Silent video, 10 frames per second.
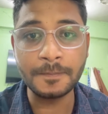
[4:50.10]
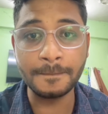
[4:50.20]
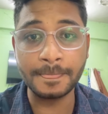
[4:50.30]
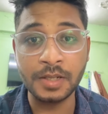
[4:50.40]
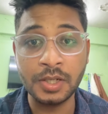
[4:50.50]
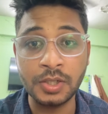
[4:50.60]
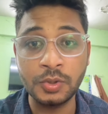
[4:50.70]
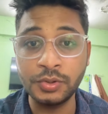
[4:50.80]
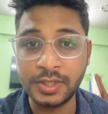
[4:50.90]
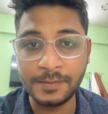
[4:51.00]

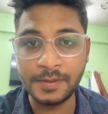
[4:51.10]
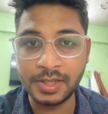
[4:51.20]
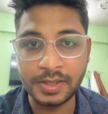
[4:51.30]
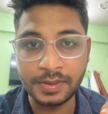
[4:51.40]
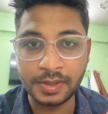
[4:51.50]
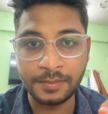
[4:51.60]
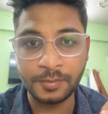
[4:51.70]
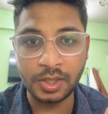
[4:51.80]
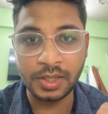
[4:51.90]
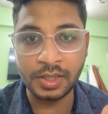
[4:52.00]
glue therapy and
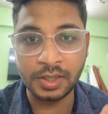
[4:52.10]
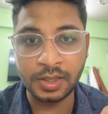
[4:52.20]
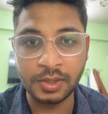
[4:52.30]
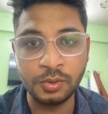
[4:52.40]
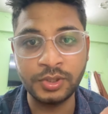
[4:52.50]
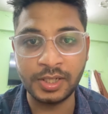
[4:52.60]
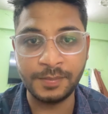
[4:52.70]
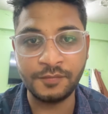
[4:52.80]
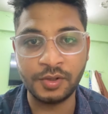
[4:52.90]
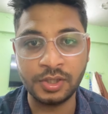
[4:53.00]
glue therapy
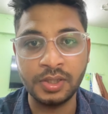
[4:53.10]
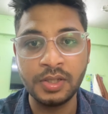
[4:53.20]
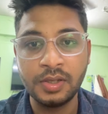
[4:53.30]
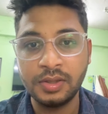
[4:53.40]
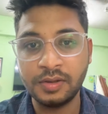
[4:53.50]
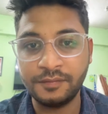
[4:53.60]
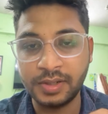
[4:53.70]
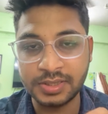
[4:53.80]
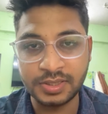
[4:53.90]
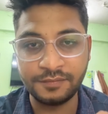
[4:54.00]
for the
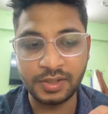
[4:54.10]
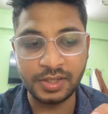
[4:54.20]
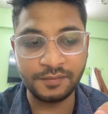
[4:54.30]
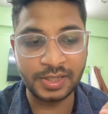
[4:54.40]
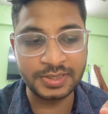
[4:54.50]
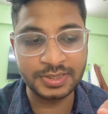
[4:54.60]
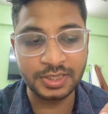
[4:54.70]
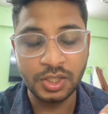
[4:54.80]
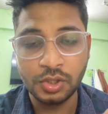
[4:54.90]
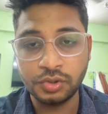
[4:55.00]
gastric fundic varices.
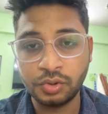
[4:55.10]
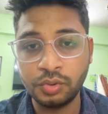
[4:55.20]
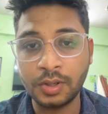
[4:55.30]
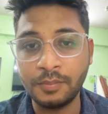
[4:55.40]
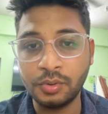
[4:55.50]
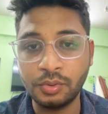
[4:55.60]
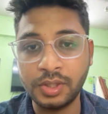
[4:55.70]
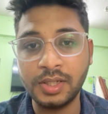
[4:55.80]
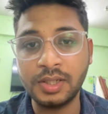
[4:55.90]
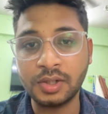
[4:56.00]
So you come to know
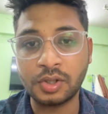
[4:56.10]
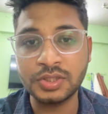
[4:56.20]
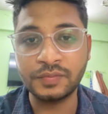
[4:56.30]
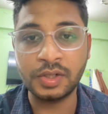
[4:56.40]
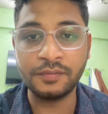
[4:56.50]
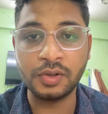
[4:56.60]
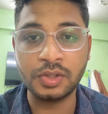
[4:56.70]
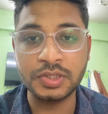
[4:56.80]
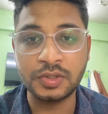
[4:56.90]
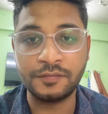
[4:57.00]
that one of the
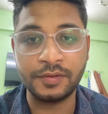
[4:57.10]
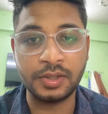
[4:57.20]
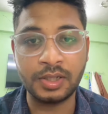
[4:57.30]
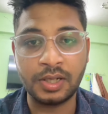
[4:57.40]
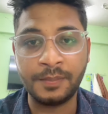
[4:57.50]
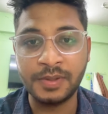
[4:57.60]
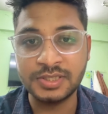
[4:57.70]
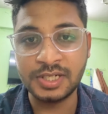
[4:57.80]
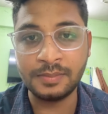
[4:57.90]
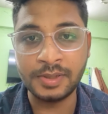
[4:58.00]
causes of upper
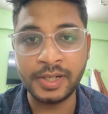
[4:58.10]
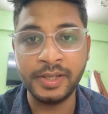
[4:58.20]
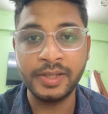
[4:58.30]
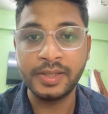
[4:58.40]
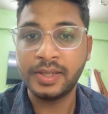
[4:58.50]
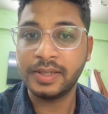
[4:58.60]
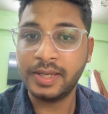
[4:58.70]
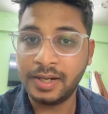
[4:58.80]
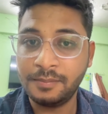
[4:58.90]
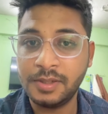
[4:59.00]
GI bleed
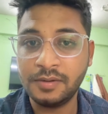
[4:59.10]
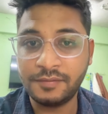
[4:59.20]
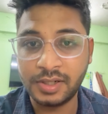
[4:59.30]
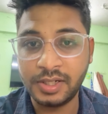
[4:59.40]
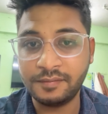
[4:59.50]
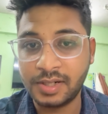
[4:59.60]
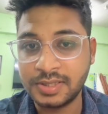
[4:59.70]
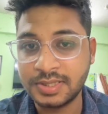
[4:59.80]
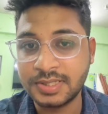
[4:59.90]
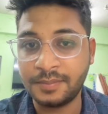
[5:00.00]
can be a fundic
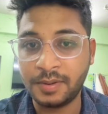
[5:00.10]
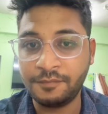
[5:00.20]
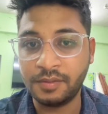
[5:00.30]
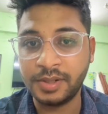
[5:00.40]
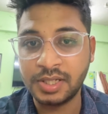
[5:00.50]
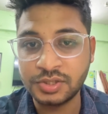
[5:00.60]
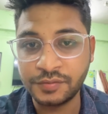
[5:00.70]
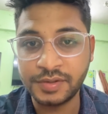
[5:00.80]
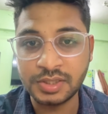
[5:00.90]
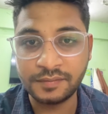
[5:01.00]
varices apart from an
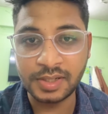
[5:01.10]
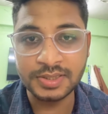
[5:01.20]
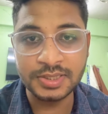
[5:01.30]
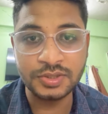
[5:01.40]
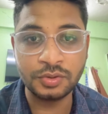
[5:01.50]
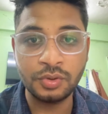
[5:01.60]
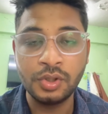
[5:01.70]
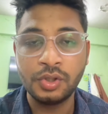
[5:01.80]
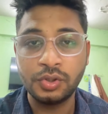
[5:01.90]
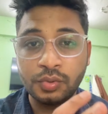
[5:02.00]
esophageal varices. So
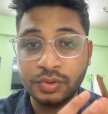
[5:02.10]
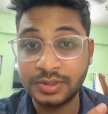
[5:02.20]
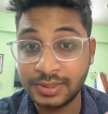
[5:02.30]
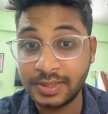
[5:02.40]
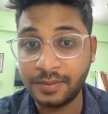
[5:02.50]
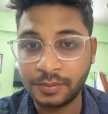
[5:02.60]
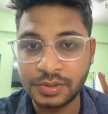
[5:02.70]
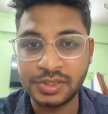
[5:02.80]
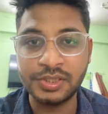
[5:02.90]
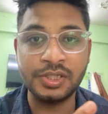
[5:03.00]
you see that
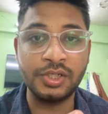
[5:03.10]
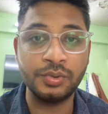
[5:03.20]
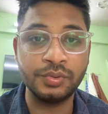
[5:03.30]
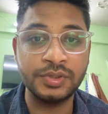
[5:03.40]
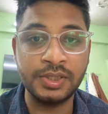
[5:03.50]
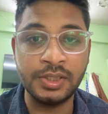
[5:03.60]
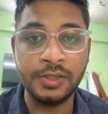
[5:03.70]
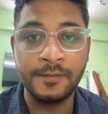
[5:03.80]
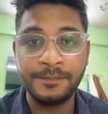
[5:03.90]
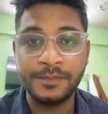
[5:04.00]
procedure, you see
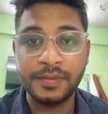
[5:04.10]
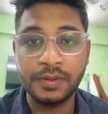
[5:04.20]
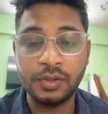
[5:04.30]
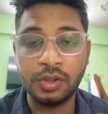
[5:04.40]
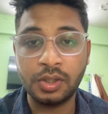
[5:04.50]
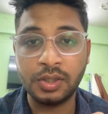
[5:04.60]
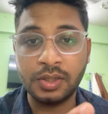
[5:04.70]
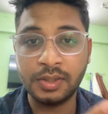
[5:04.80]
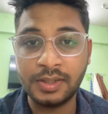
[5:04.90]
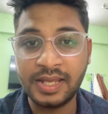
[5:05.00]

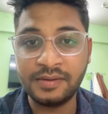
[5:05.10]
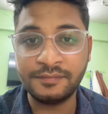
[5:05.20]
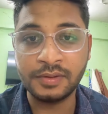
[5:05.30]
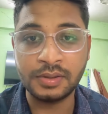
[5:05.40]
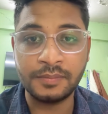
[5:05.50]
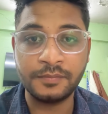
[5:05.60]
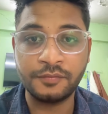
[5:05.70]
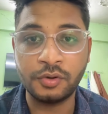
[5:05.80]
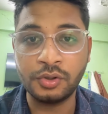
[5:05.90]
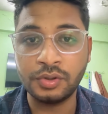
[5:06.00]
the live
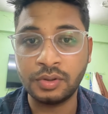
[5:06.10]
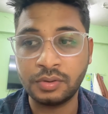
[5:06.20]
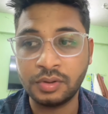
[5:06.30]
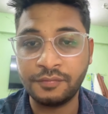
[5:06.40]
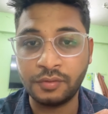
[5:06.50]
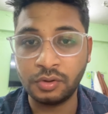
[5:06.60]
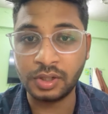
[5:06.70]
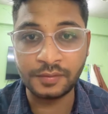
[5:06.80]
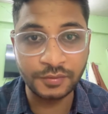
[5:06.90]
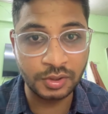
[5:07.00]

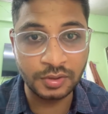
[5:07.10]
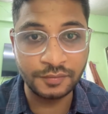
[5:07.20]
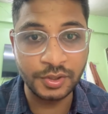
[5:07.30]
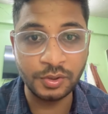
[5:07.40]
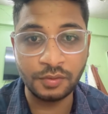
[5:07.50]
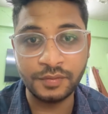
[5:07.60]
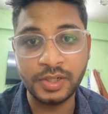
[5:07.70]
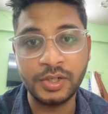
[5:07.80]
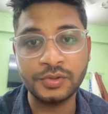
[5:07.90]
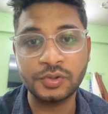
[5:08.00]
photographs or the video of the
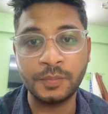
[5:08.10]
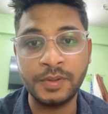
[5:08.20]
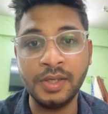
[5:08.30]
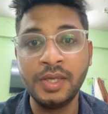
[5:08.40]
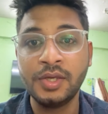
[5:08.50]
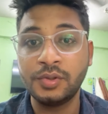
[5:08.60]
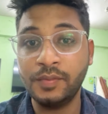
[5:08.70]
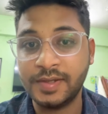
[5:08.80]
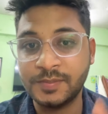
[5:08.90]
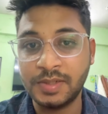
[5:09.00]
endoscopy, you
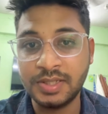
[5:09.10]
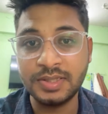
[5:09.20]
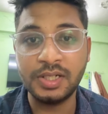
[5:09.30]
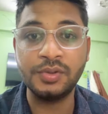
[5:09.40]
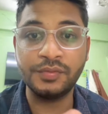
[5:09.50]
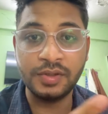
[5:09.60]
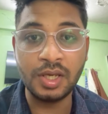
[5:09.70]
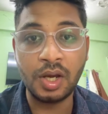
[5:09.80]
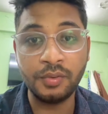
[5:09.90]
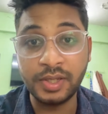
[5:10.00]
experience that, you see
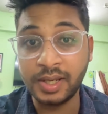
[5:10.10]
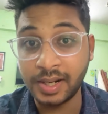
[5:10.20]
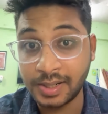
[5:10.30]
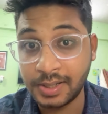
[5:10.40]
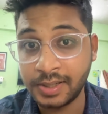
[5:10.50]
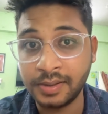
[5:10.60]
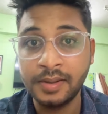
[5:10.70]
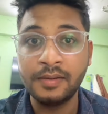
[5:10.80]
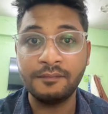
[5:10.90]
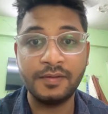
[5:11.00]
how they are handling
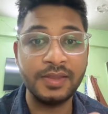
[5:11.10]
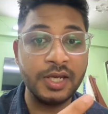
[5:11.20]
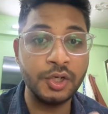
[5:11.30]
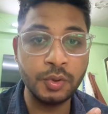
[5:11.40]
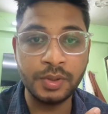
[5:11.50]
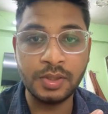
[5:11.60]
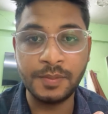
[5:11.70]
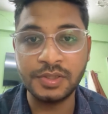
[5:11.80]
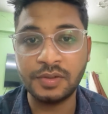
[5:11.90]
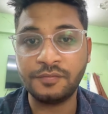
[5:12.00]
when they intubate the
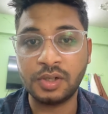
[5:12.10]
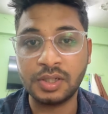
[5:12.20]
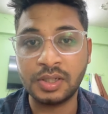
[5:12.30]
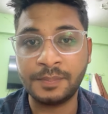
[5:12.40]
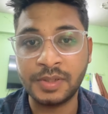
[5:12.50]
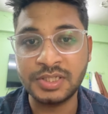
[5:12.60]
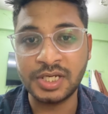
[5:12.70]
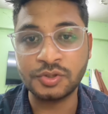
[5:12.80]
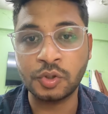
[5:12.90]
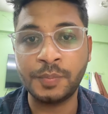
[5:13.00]
patient for a upper GI
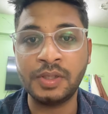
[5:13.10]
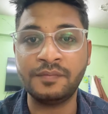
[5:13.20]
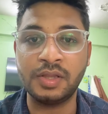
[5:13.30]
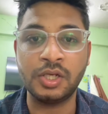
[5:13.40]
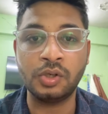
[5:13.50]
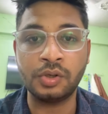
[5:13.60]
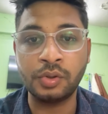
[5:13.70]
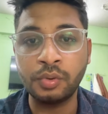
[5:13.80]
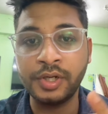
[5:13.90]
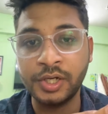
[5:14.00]
scopy, when they
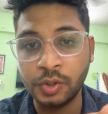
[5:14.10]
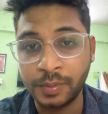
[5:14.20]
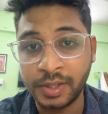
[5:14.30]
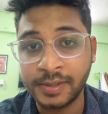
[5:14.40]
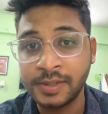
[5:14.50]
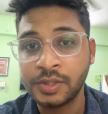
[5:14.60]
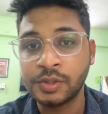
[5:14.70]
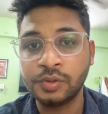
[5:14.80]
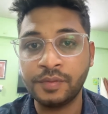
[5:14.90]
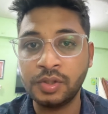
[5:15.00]
don't intubate,
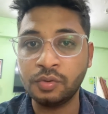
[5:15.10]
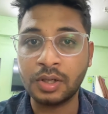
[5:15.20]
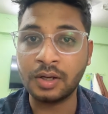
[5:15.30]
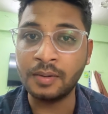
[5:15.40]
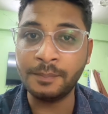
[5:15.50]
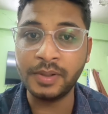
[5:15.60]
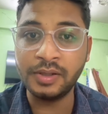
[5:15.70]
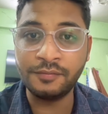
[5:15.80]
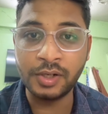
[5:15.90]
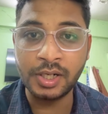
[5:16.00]
when you accompany
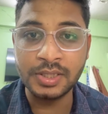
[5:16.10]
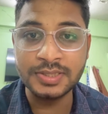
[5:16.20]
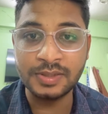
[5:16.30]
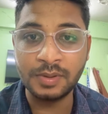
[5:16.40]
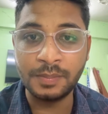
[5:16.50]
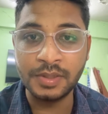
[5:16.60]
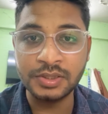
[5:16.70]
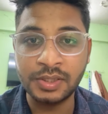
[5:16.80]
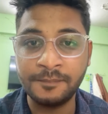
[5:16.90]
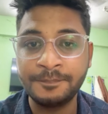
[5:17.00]
for an unstable patient